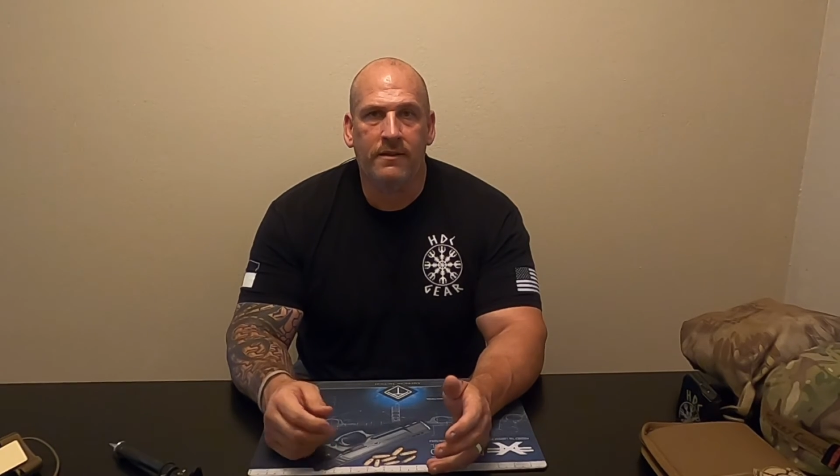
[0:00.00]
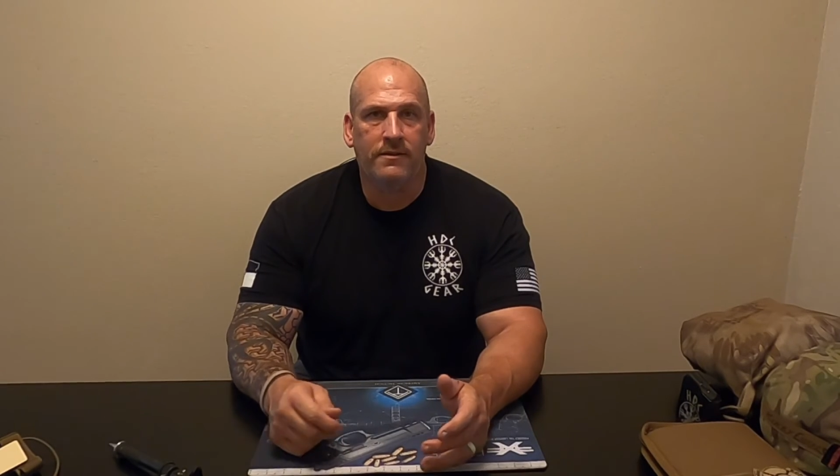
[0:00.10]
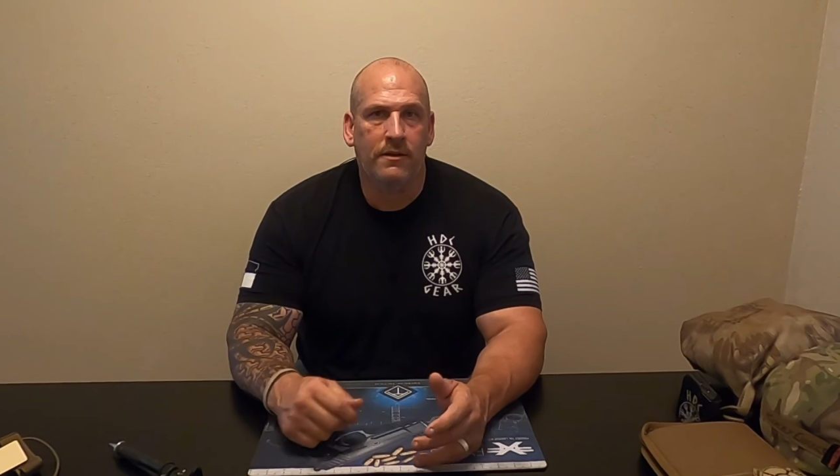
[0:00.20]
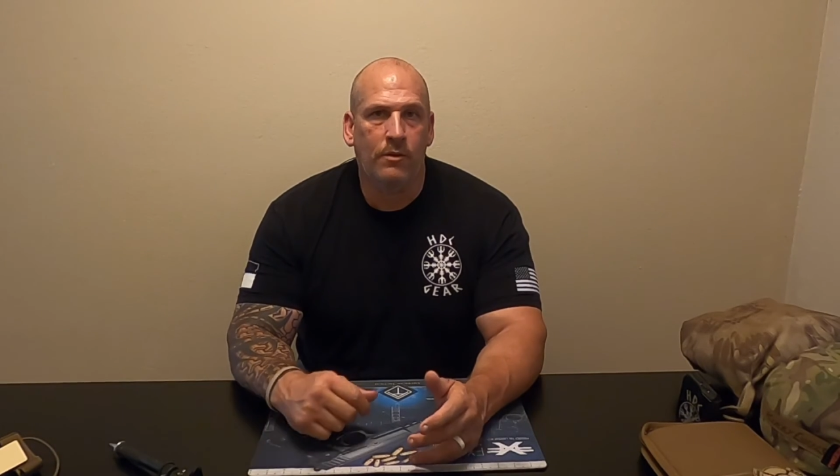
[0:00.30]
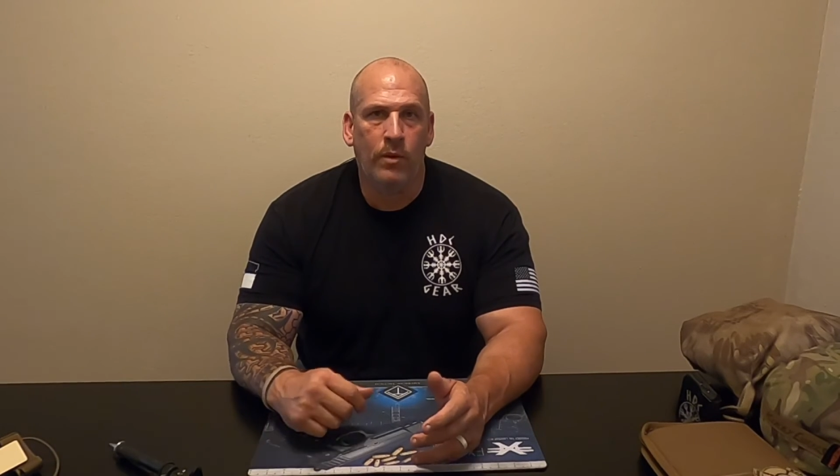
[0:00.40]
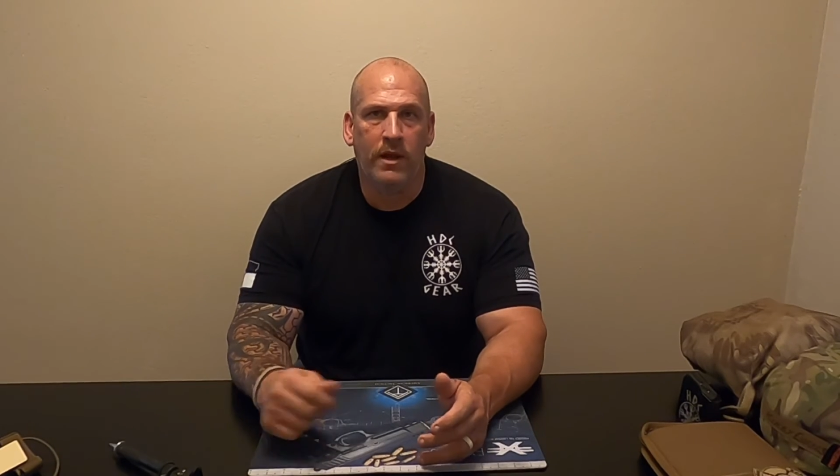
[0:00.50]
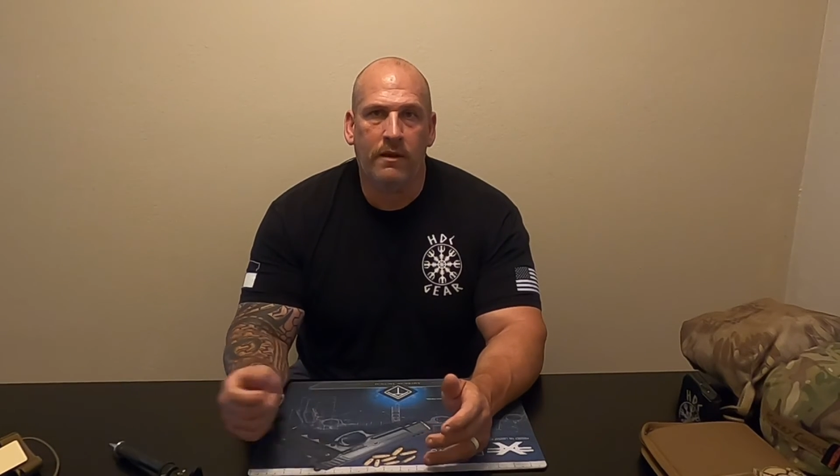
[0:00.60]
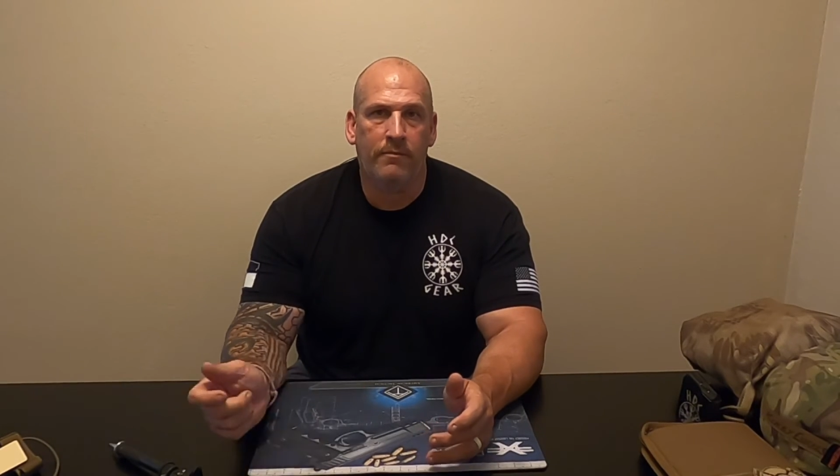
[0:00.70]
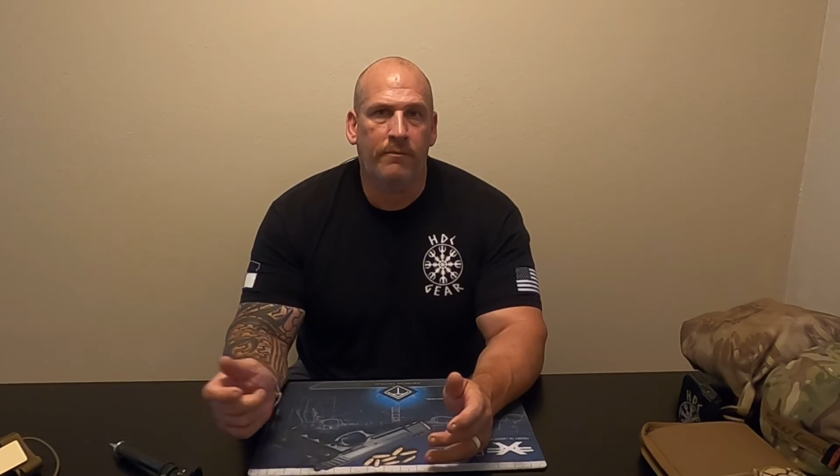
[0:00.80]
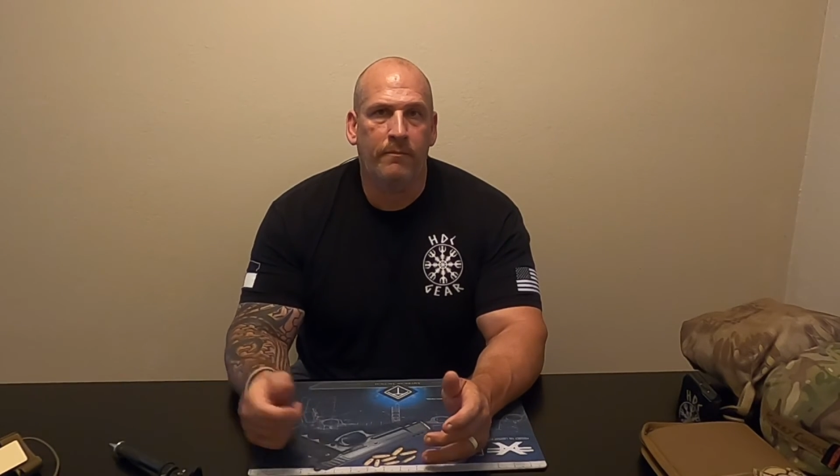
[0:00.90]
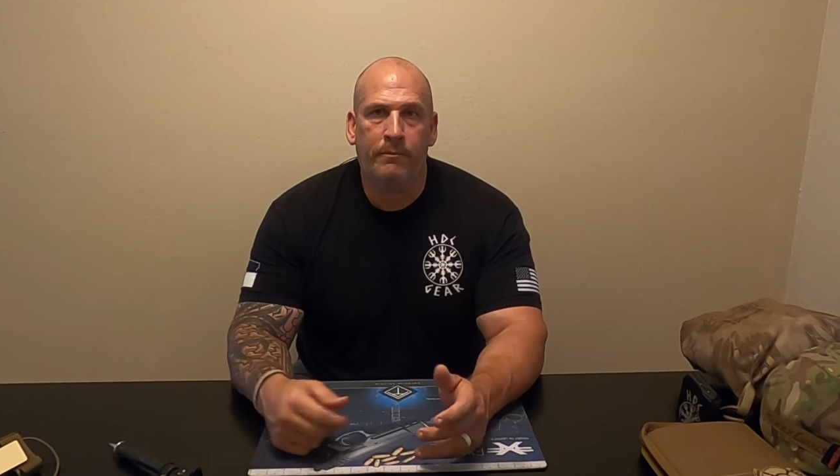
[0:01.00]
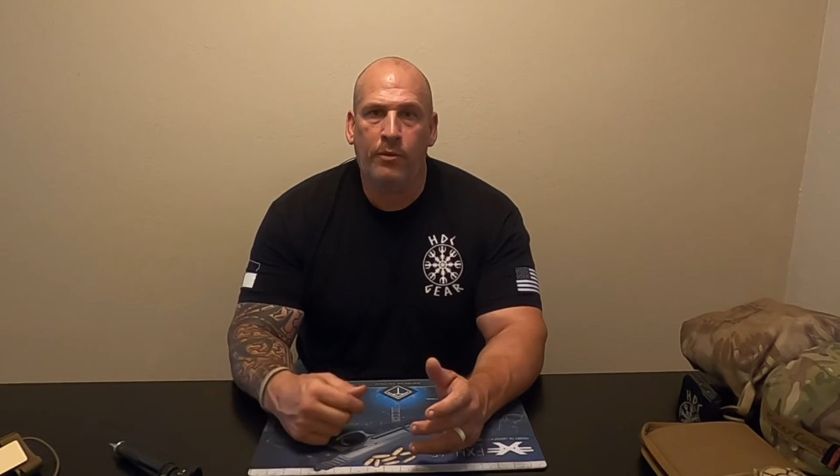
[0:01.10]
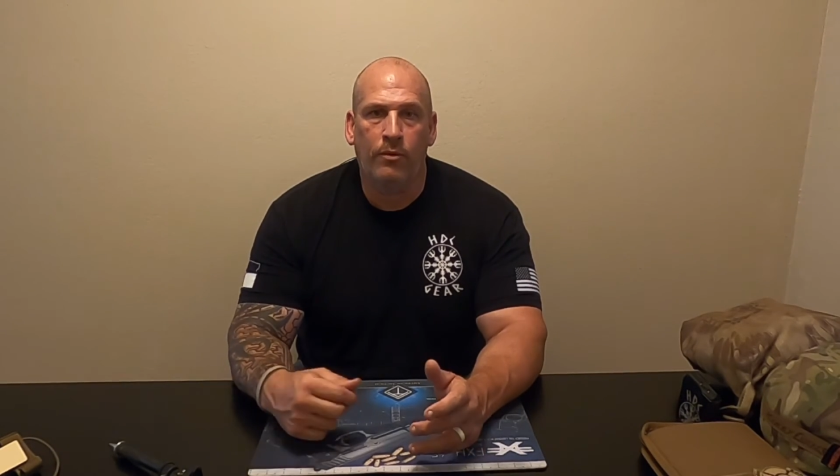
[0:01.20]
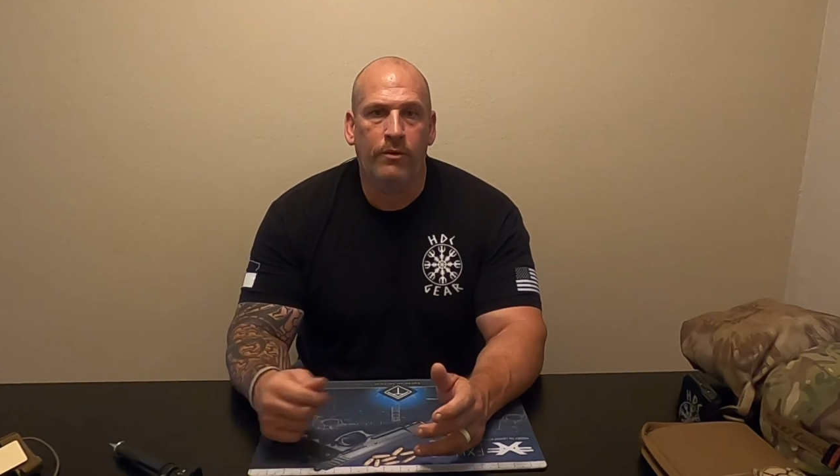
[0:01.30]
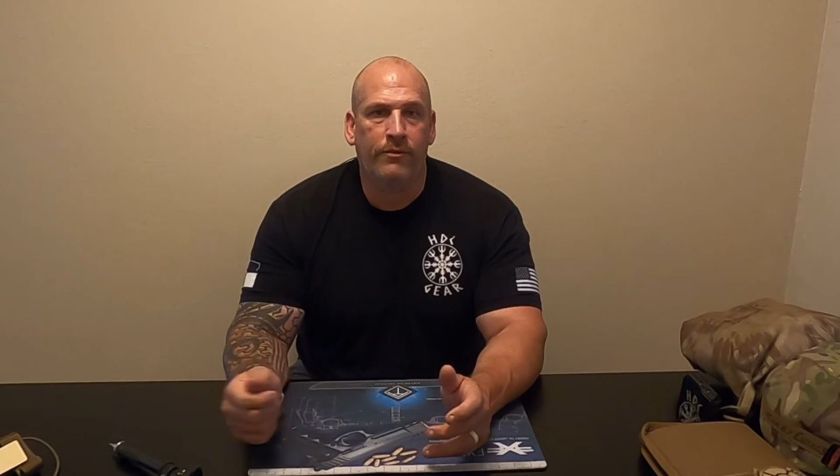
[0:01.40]
It's a quick
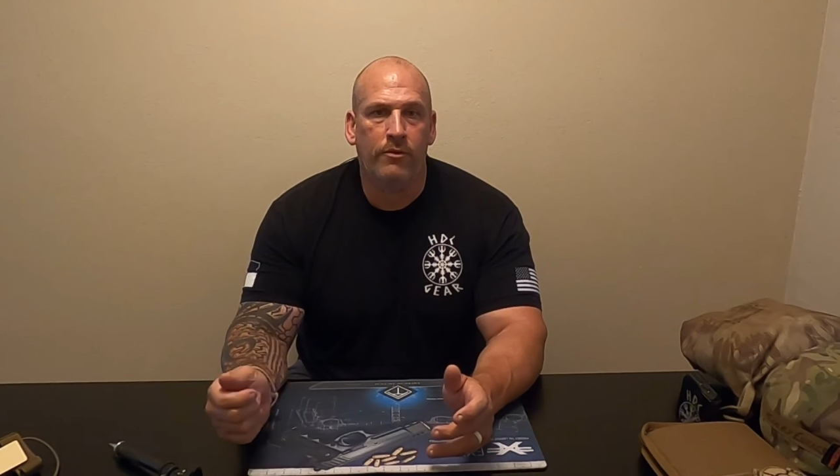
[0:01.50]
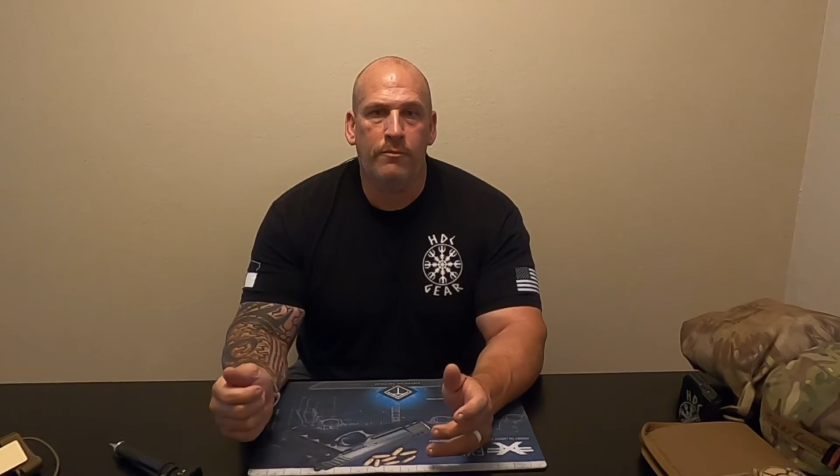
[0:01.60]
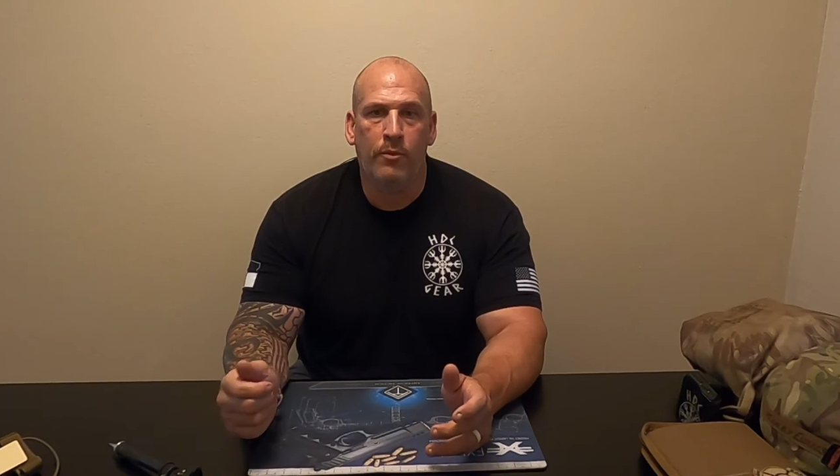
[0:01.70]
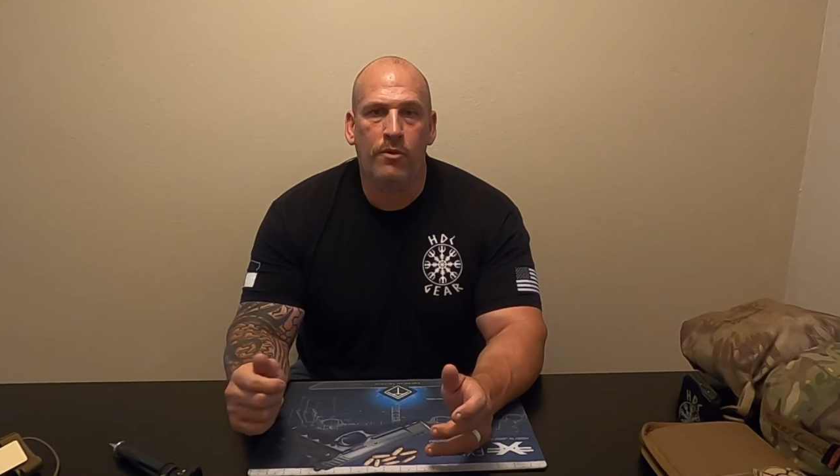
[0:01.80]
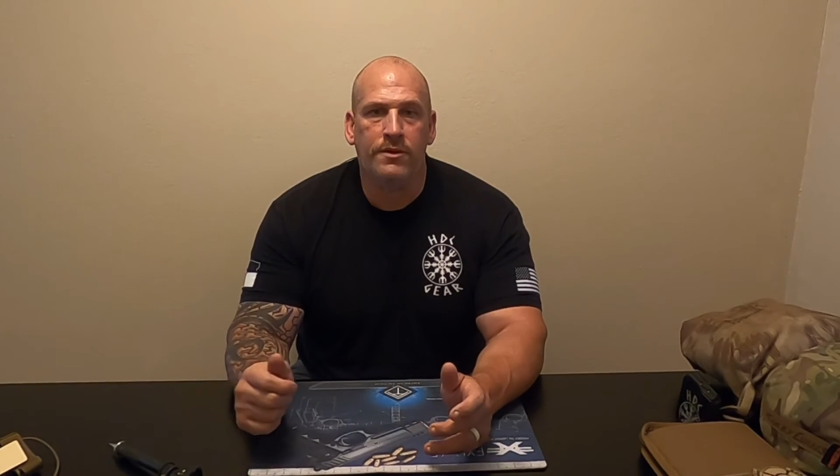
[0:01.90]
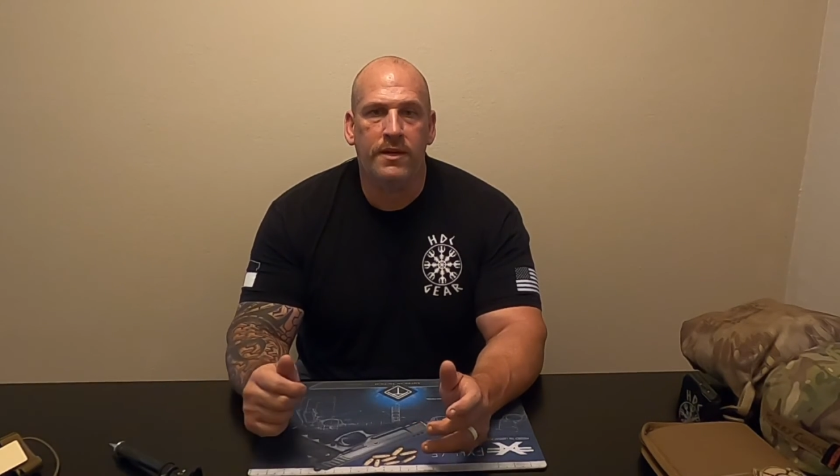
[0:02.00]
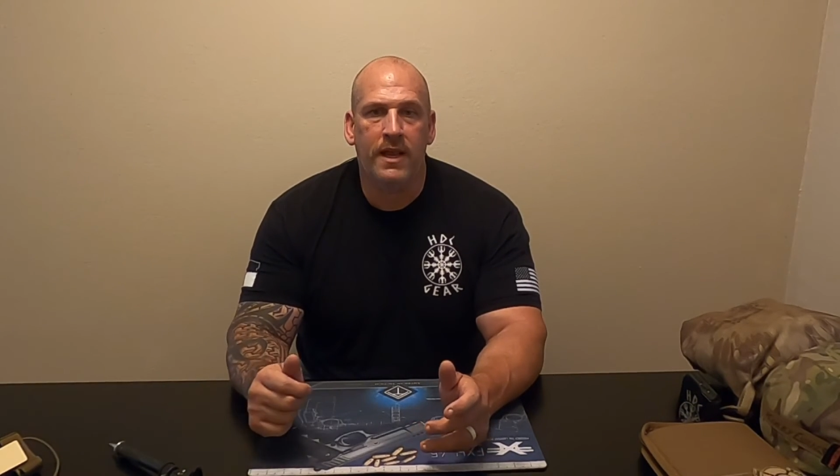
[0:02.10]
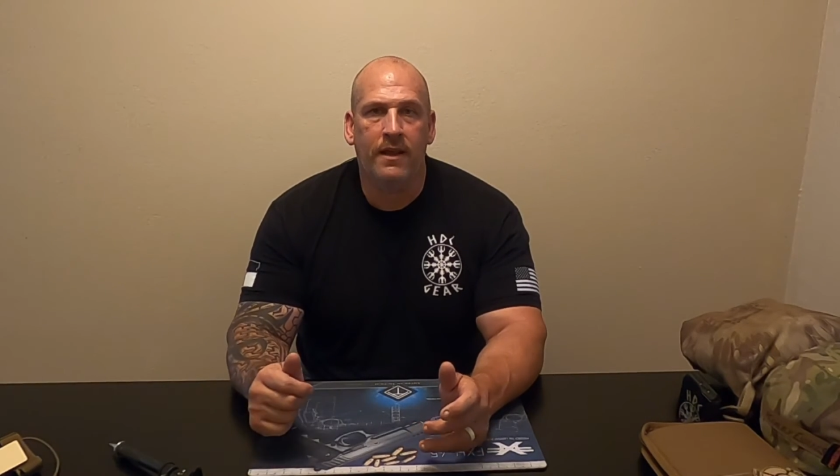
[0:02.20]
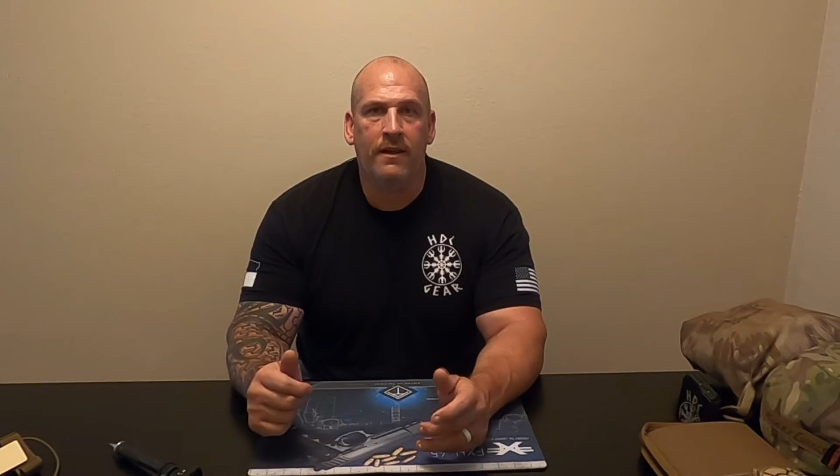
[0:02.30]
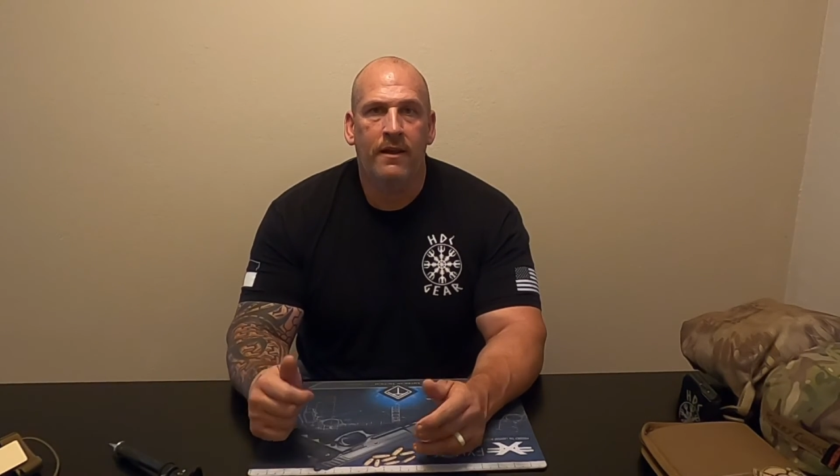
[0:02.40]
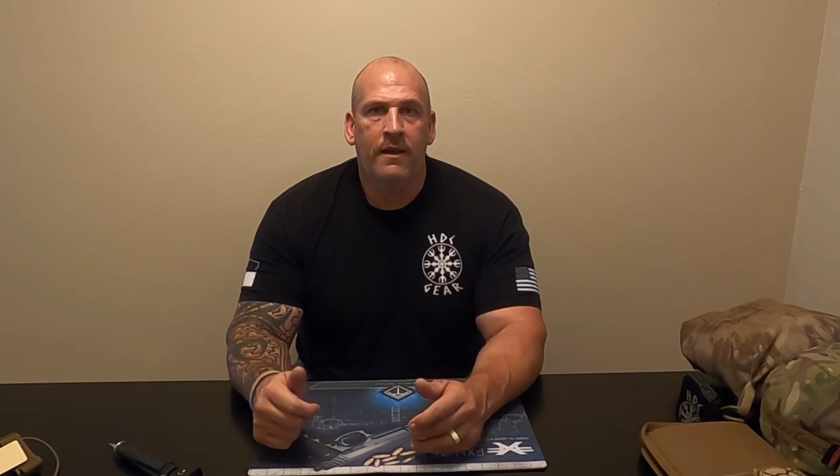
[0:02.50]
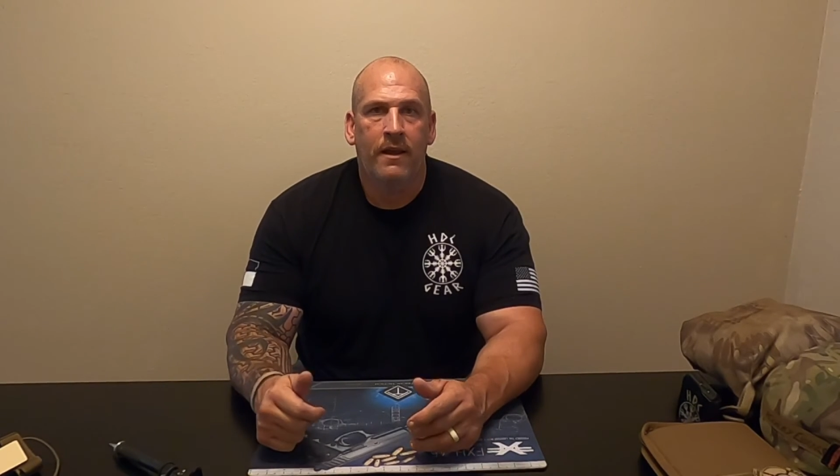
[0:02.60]
pull through bore snake,